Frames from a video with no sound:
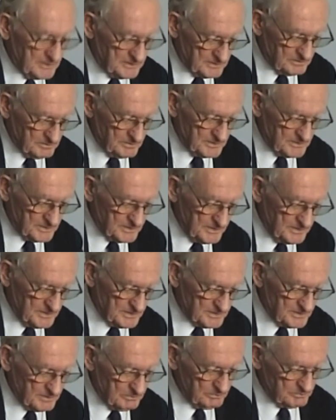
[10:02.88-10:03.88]
picture was uh,
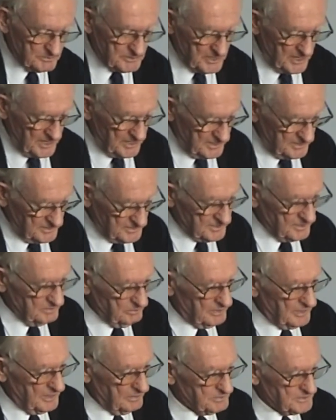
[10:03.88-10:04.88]
some chains and
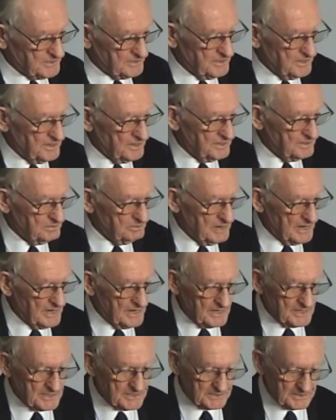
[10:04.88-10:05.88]
perhaps an iron
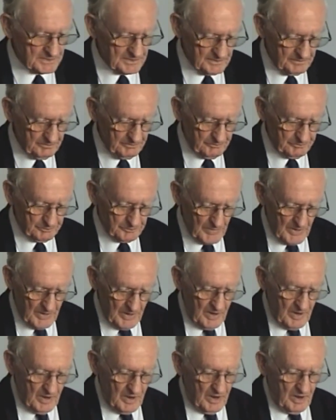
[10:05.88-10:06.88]
mask.
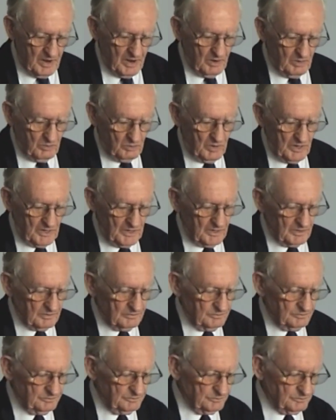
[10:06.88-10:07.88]
Well,
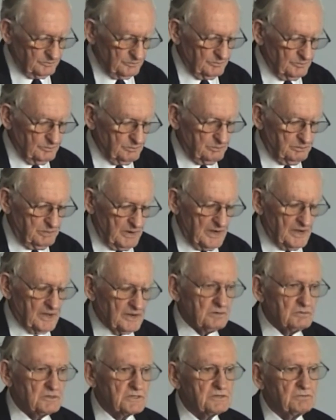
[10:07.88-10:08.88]

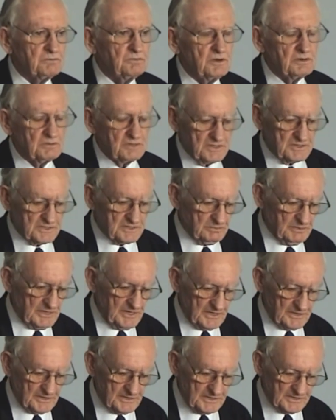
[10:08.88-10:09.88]
Bader was furious
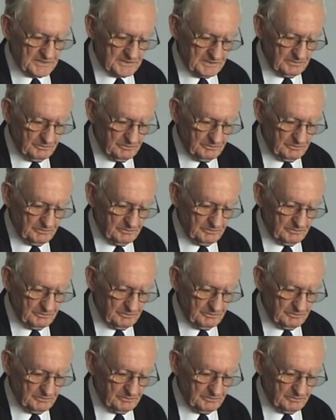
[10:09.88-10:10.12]
about this,